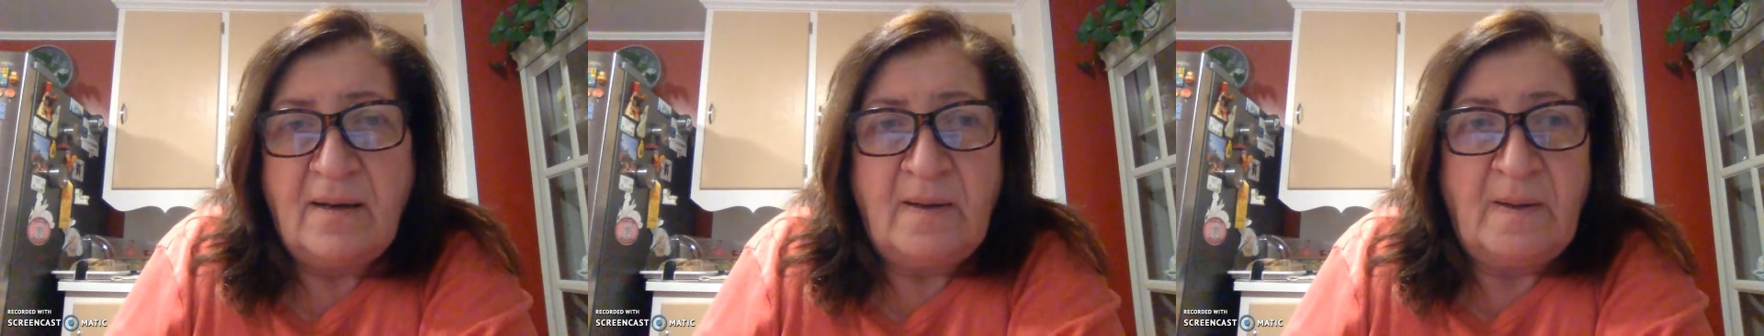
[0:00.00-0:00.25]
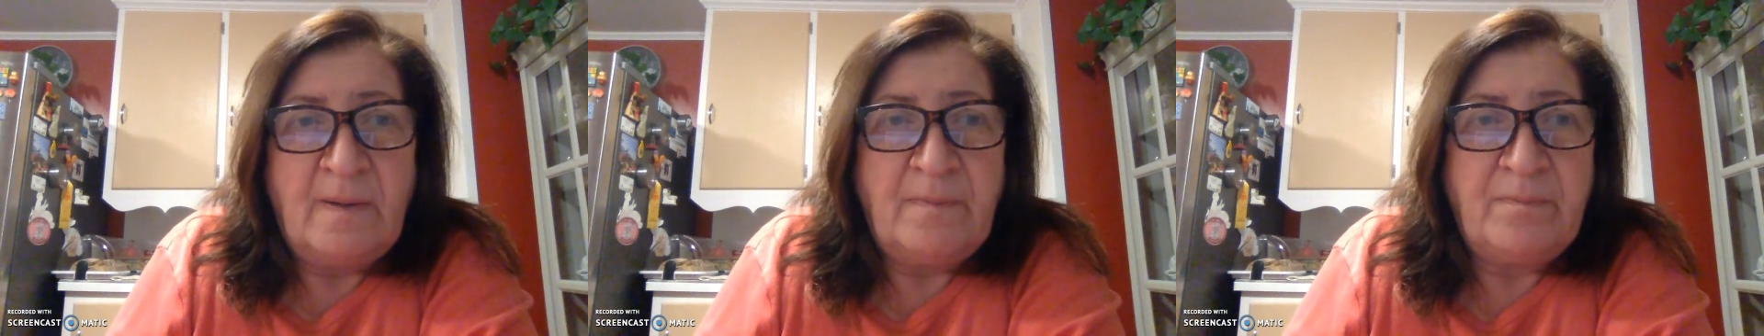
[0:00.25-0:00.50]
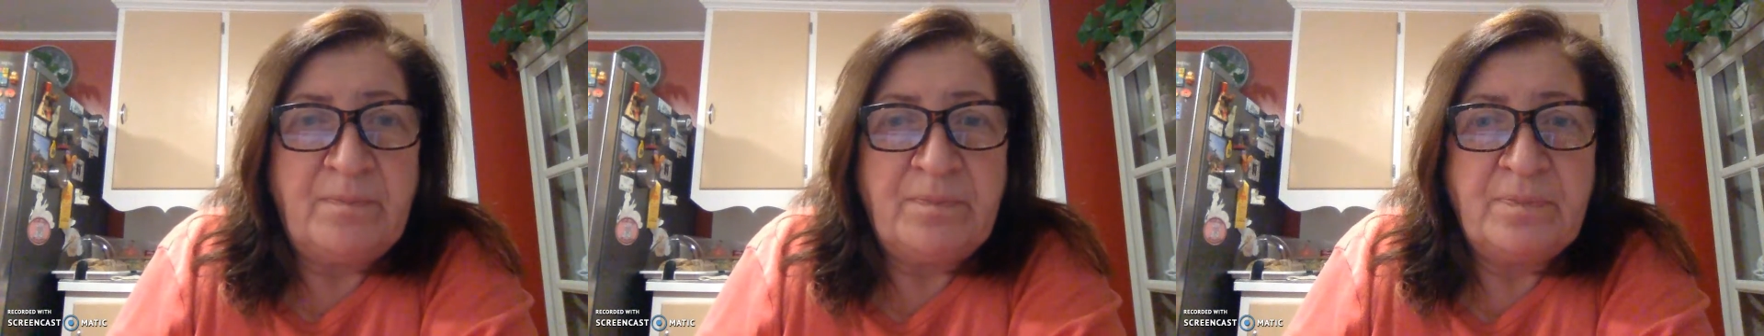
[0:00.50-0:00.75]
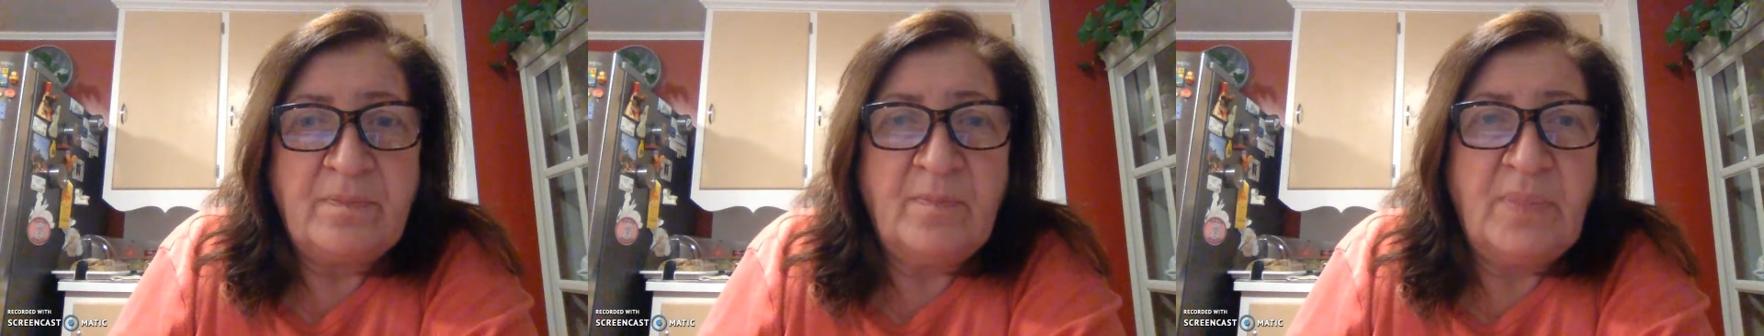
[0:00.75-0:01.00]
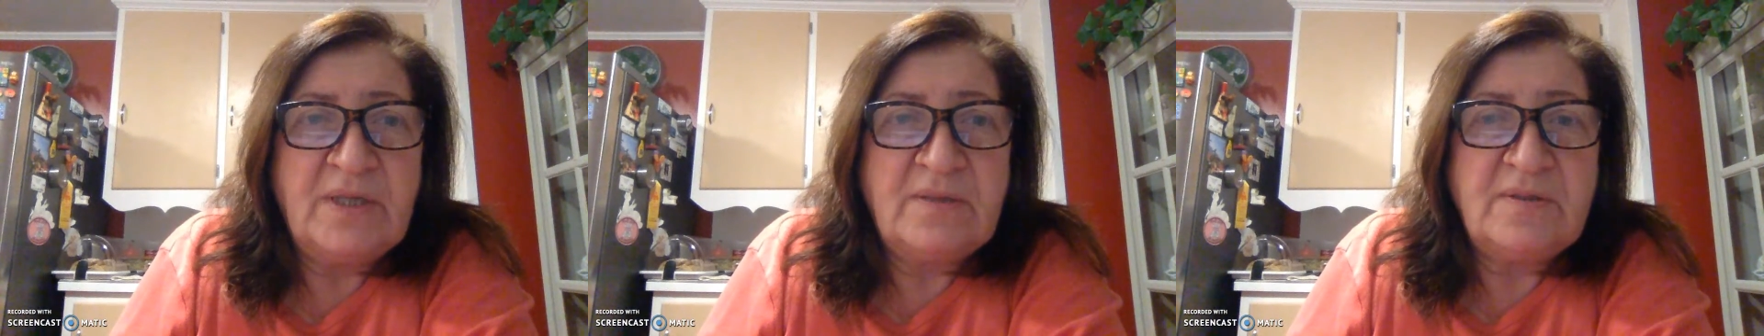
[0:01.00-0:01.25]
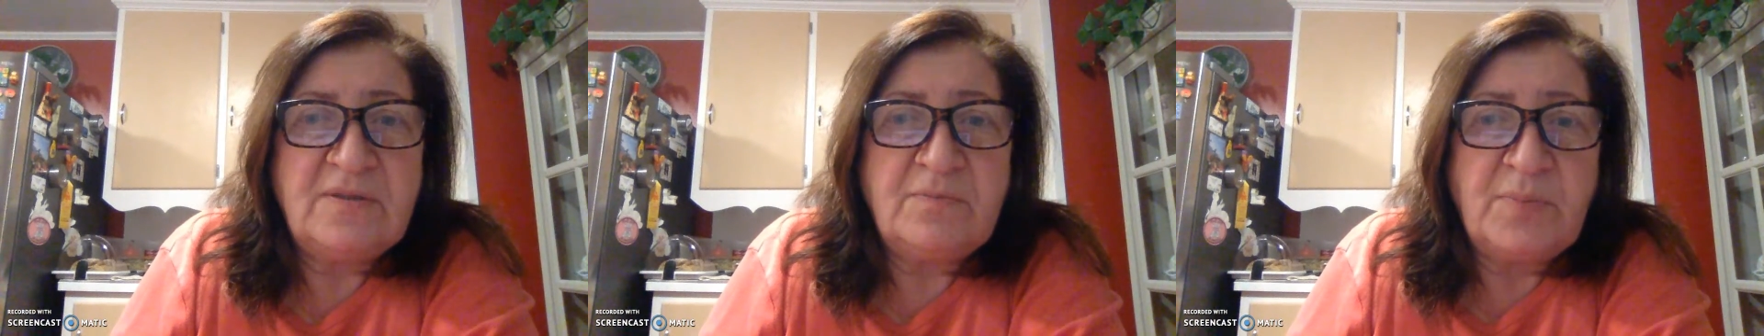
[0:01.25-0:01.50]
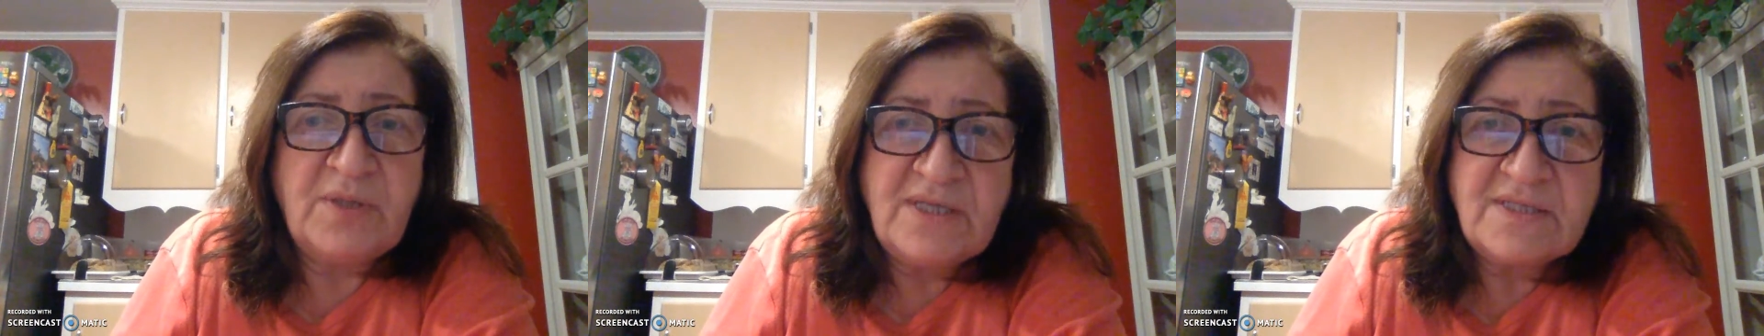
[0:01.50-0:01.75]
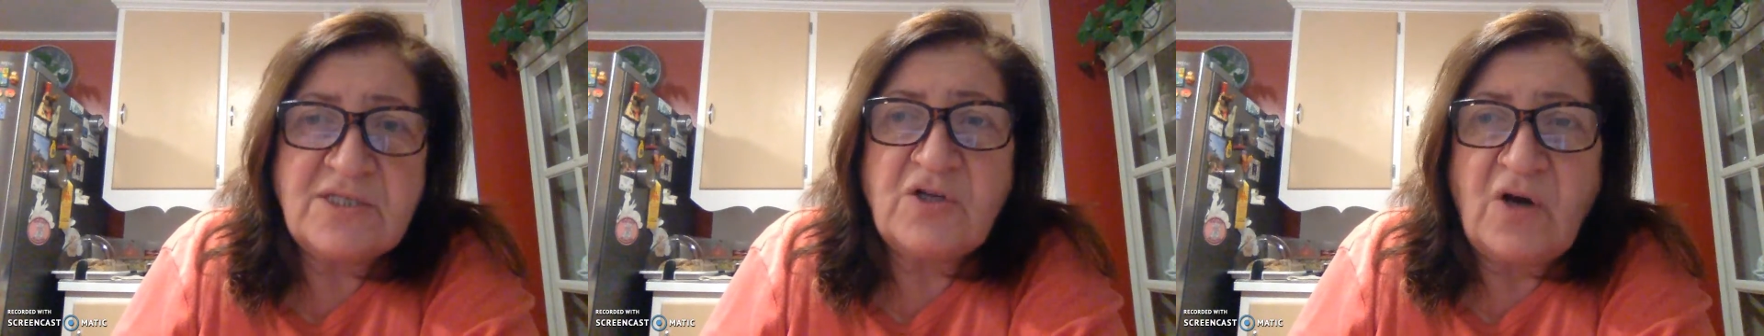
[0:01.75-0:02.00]
But
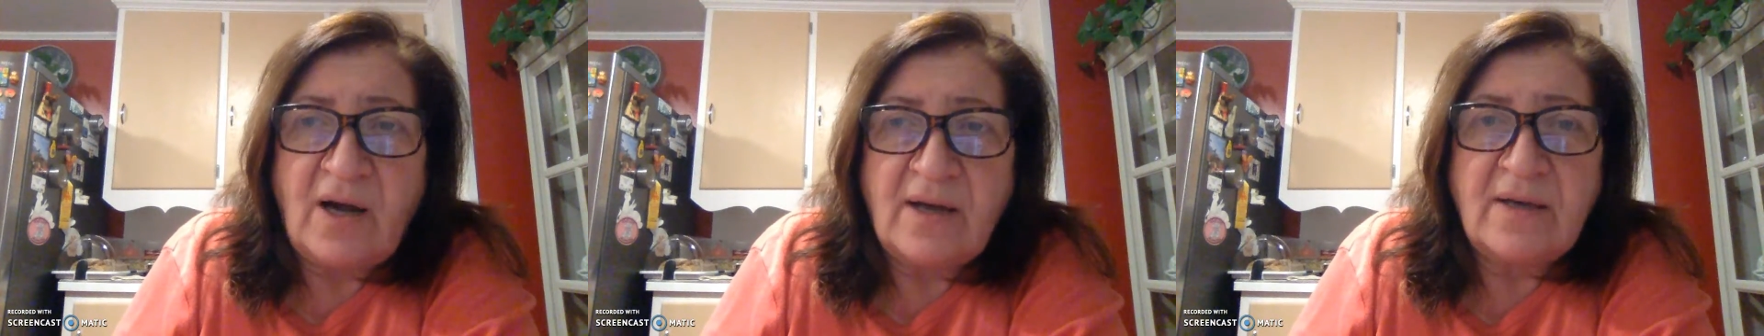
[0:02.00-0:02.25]
please try.